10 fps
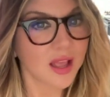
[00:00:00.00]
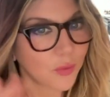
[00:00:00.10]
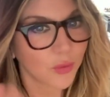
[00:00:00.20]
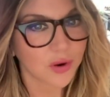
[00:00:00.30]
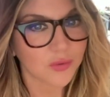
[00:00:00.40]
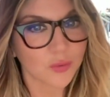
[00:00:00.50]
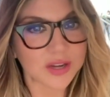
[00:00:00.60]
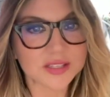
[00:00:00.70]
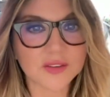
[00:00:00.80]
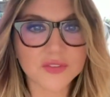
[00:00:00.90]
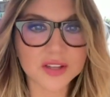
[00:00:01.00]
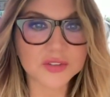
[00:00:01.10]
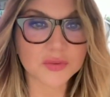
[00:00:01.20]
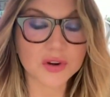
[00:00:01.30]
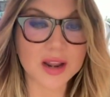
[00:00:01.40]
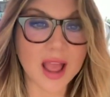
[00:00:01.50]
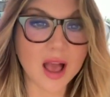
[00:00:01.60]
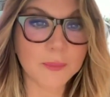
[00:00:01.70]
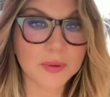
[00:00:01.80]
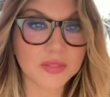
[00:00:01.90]
We're raising funds for an
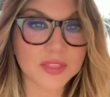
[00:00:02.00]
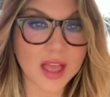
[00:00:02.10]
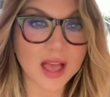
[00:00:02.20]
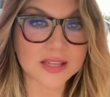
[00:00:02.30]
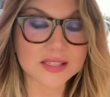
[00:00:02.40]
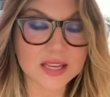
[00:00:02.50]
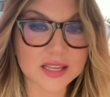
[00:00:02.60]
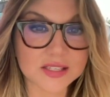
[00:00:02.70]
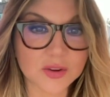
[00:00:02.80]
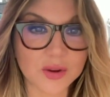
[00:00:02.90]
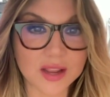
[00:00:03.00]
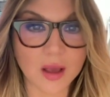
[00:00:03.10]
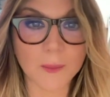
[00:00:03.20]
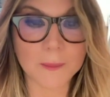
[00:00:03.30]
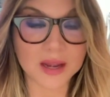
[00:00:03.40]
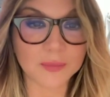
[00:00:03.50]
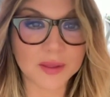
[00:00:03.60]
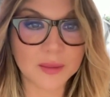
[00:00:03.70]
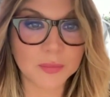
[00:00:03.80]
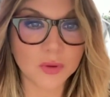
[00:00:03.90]
app that is going to help many
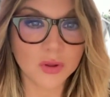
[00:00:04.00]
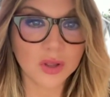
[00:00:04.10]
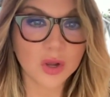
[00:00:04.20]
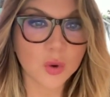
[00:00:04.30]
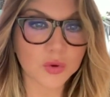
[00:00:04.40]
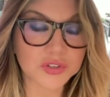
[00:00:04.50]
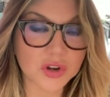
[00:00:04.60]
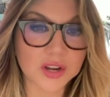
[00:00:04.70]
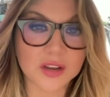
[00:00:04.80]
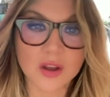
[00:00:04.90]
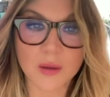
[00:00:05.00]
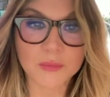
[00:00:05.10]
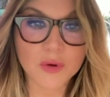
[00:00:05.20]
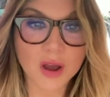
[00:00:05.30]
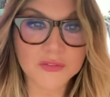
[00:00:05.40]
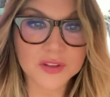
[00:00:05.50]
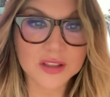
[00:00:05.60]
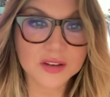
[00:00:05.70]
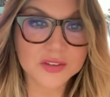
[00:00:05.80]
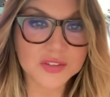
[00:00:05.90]
people. We're starting a
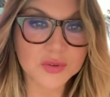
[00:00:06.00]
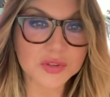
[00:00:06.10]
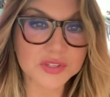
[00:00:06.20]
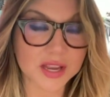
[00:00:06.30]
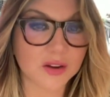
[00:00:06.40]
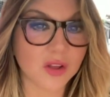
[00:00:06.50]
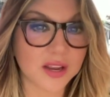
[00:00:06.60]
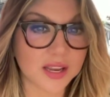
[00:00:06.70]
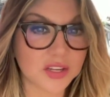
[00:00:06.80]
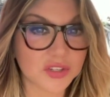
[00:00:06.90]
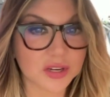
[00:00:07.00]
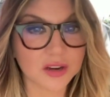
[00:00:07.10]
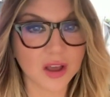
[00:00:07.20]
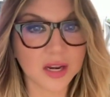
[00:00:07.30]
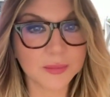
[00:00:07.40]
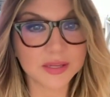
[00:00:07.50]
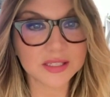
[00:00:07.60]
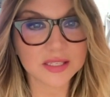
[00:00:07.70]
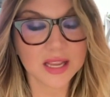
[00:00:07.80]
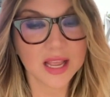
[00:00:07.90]
nonprofit, Suicidal Ideation
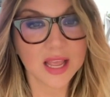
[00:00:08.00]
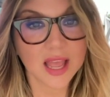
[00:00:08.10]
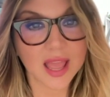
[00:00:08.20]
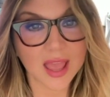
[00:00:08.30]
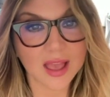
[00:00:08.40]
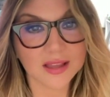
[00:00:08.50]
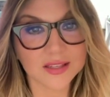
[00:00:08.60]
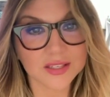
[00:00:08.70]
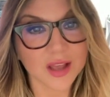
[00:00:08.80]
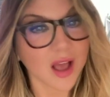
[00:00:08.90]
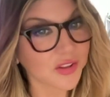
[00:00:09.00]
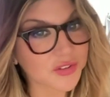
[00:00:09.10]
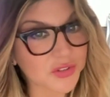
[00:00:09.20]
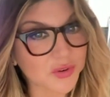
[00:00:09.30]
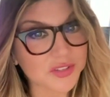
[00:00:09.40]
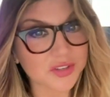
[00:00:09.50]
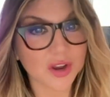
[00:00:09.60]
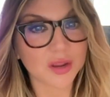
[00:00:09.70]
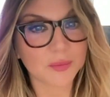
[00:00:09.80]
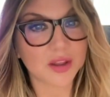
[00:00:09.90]
Anonymous, and also doing a
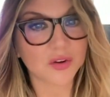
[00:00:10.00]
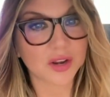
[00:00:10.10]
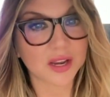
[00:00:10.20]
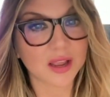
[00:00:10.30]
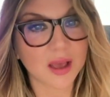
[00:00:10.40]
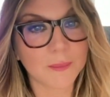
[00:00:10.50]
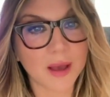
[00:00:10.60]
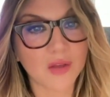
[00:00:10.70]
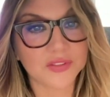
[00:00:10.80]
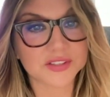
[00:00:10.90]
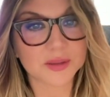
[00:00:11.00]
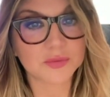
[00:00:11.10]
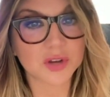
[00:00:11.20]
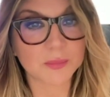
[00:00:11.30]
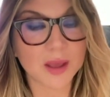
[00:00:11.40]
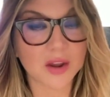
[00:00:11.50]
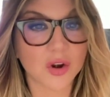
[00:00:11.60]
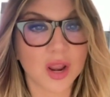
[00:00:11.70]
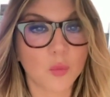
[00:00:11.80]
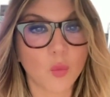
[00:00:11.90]
documentary about the subject matter
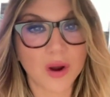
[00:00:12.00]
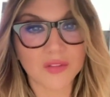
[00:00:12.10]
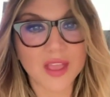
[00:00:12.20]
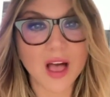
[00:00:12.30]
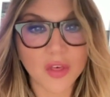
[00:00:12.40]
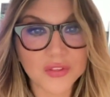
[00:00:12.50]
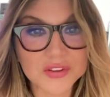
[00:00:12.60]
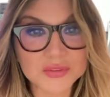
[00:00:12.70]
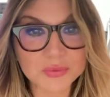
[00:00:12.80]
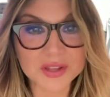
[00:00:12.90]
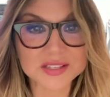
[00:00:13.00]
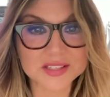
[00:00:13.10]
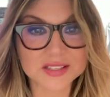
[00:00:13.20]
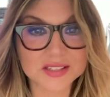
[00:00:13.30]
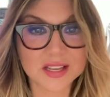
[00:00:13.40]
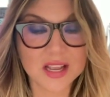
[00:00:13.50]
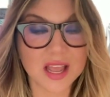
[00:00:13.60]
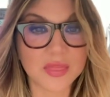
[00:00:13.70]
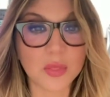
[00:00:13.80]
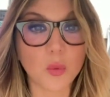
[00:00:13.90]
and where the healthiest places
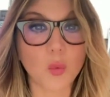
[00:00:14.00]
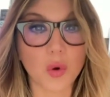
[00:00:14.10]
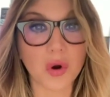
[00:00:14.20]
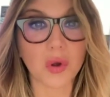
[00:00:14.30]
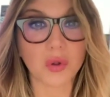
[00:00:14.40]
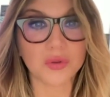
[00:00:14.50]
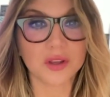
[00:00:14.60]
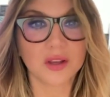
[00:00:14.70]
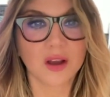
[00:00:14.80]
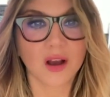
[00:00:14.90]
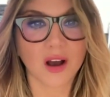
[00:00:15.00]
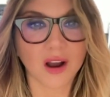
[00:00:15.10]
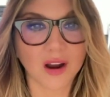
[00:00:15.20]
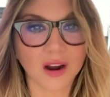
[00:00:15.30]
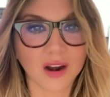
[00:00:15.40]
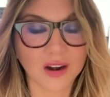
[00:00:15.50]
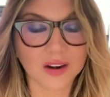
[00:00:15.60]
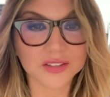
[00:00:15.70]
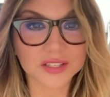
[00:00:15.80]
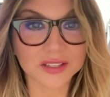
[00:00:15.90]
in the world are
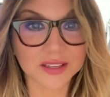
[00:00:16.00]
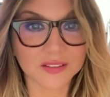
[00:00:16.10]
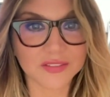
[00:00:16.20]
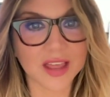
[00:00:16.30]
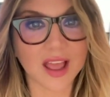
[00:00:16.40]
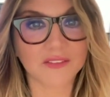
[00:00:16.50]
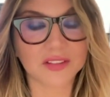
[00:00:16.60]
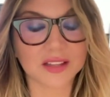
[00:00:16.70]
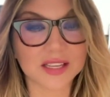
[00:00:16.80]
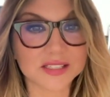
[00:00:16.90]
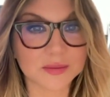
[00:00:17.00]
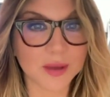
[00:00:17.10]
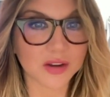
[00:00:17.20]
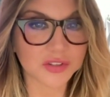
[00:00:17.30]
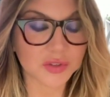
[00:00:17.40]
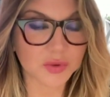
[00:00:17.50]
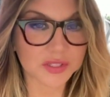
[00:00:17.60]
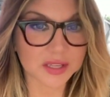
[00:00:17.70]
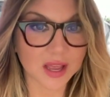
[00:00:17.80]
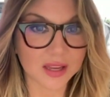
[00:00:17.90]
to live that have the least amount of
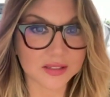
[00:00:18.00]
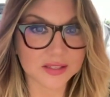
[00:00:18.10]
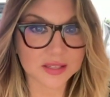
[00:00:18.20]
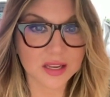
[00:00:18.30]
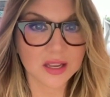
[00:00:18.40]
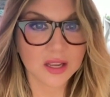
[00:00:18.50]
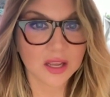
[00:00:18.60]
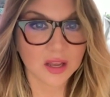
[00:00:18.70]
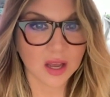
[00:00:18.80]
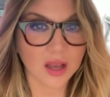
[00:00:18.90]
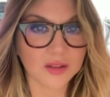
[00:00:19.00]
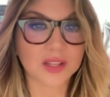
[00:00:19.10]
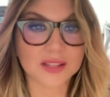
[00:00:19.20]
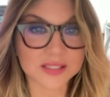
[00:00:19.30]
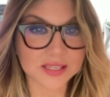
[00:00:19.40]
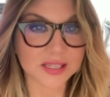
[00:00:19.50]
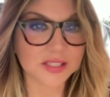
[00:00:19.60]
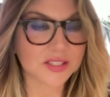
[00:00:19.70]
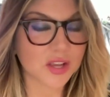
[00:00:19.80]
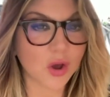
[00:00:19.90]
suicides
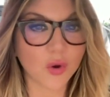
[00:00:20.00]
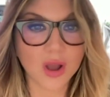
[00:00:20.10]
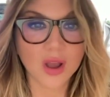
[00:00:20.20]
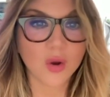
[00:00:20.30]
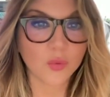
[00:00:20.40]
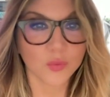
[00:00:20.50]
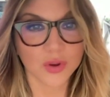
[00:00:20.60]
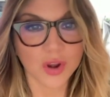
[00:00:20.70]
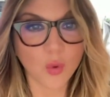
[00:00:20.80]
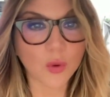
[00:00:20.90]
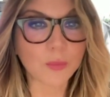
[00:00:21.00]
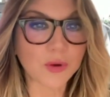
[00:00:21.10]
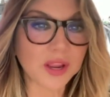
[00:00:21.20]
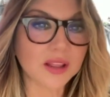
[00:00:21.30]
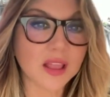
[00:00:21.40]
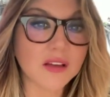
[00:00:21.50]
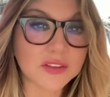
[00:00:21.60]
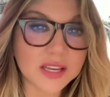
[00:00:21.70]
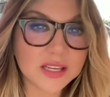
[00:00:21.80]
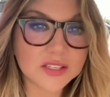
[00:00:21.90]
listed. So, you know, we're bringing
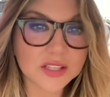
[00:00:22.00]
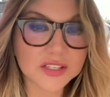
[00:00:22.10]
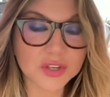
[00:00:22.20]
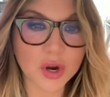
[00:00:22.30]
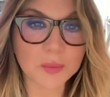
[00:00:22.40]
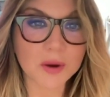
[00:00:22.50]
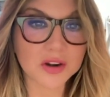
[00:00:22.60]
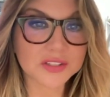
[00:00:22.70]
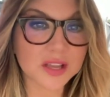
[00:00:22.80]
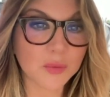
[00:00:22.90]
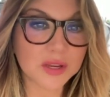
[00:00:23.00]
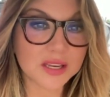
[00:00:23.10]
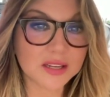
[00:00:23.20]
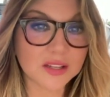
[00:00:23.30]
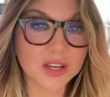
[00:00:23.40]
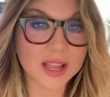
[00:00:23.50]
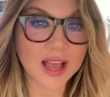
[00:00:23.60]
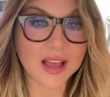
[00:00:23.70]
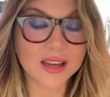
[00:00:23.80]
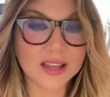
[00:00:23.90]
levity to the dark parts that we need to look
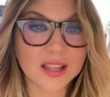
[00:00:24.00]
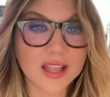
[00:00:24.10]
at